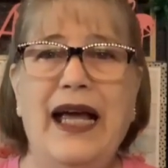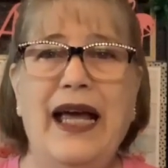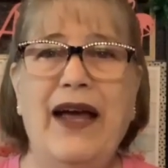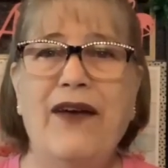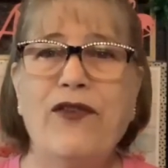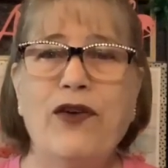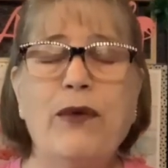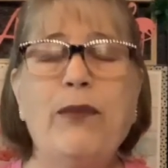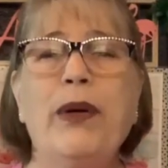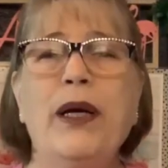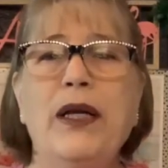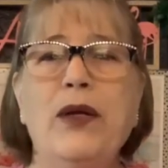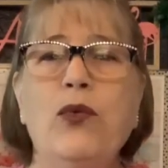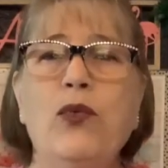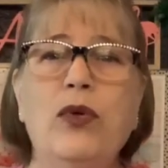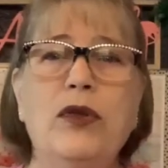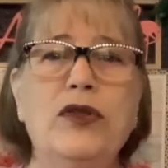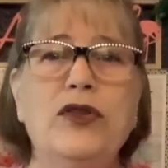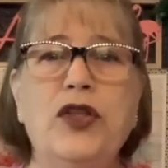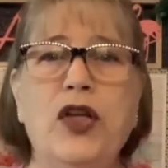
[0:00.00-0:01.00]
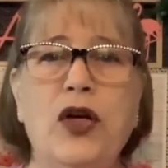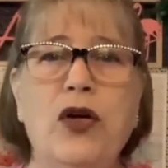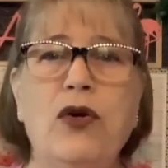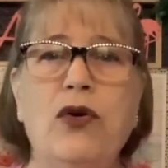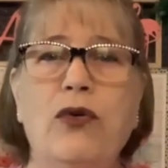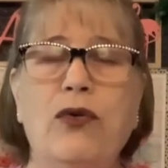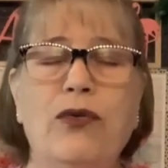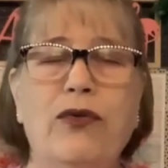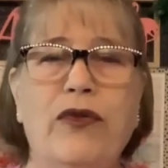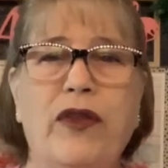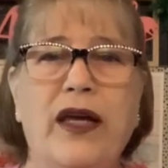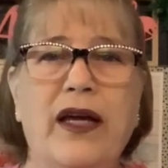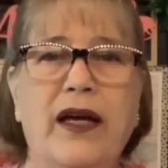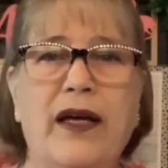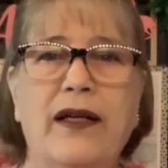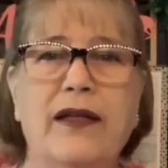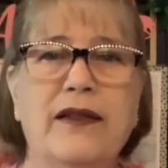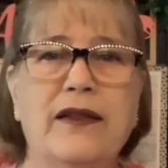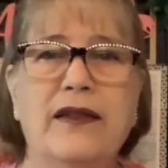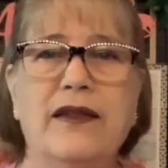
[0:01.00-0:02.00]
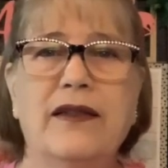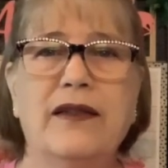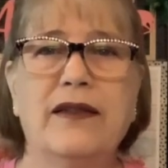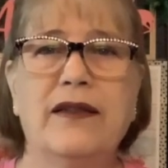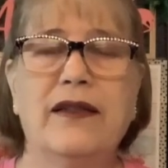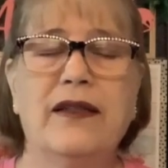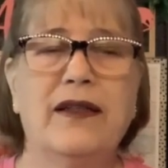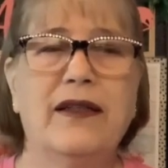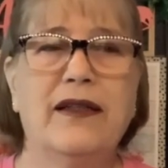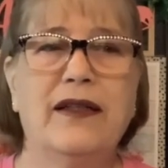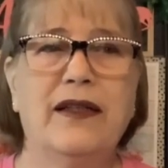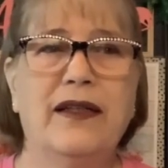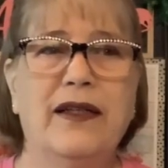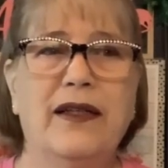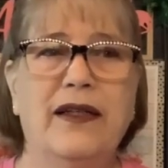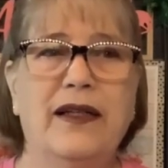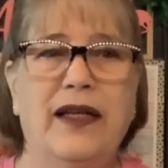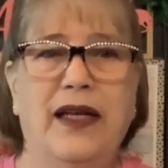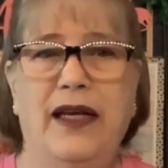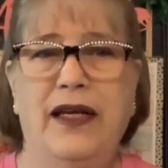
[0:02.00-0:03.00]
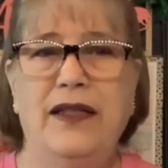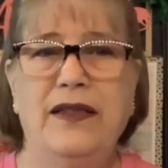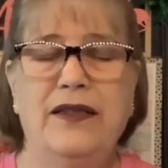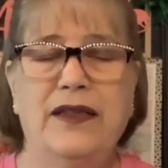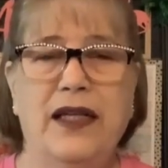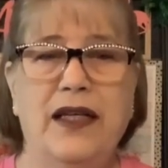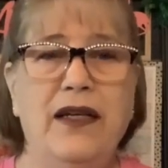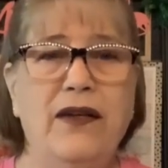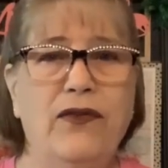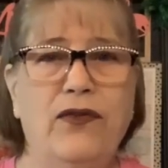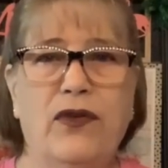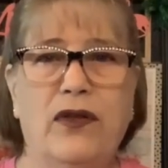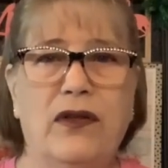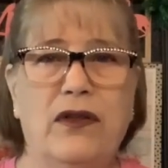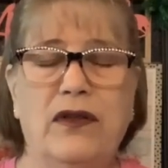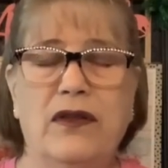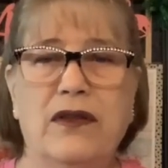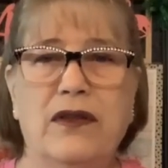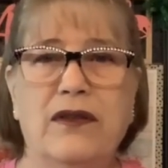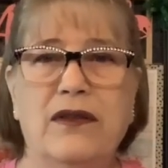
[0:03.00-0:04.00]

everybody will know that he's evil.